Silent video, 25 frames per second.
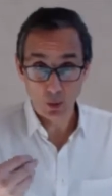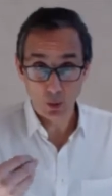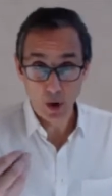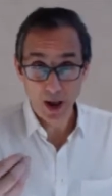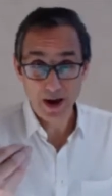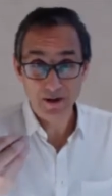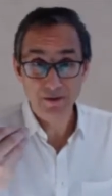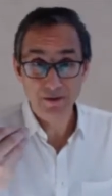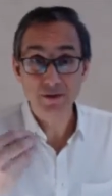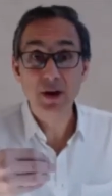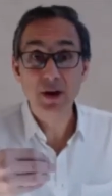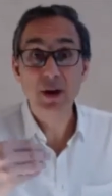
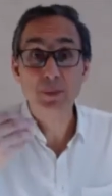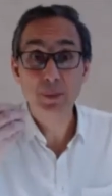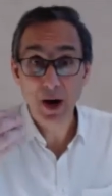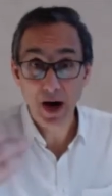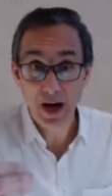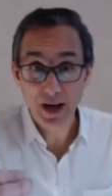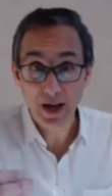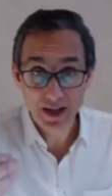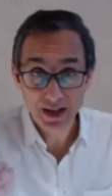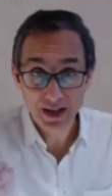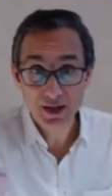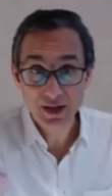
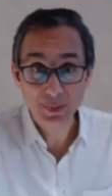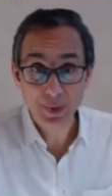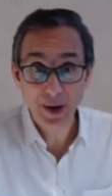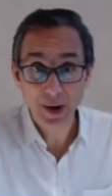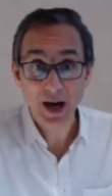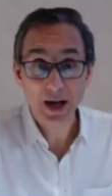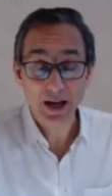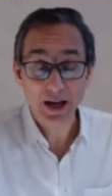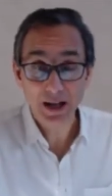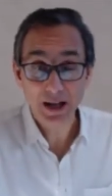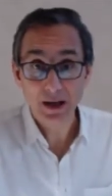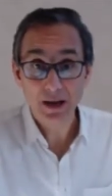everybody's
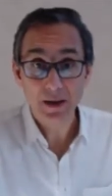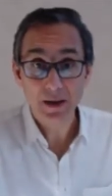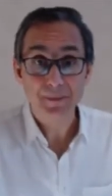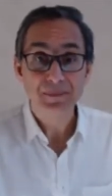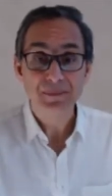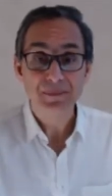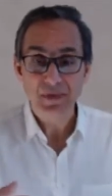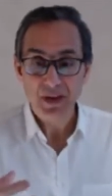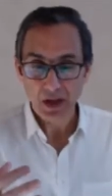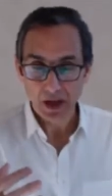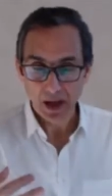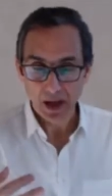body
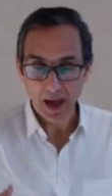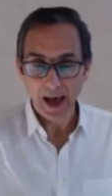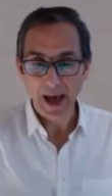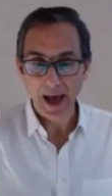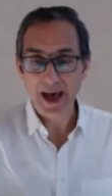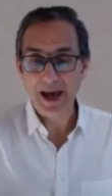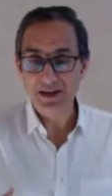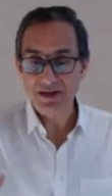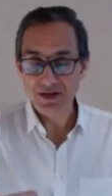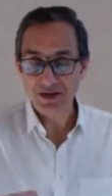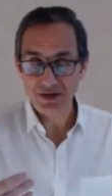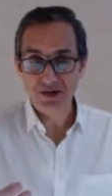
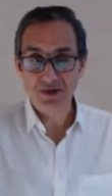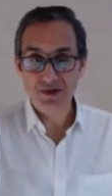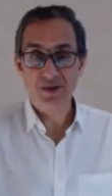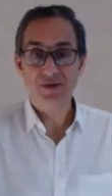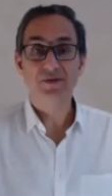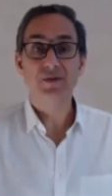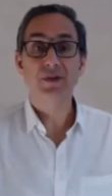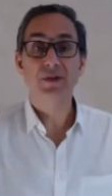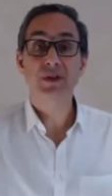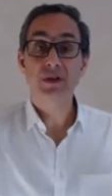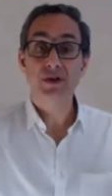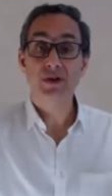has
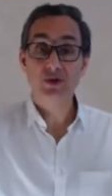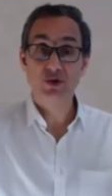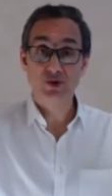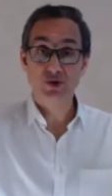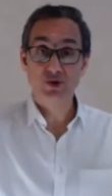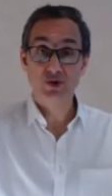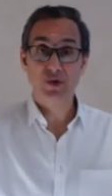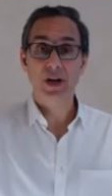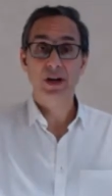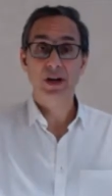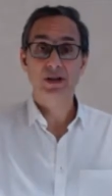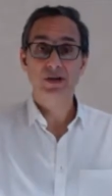different
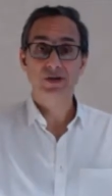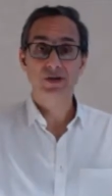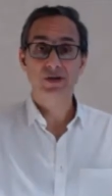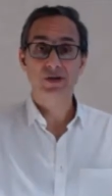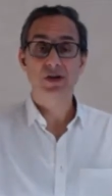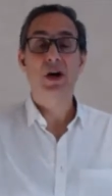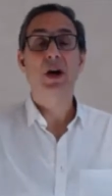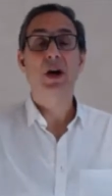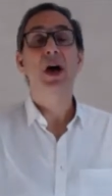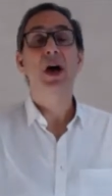strengths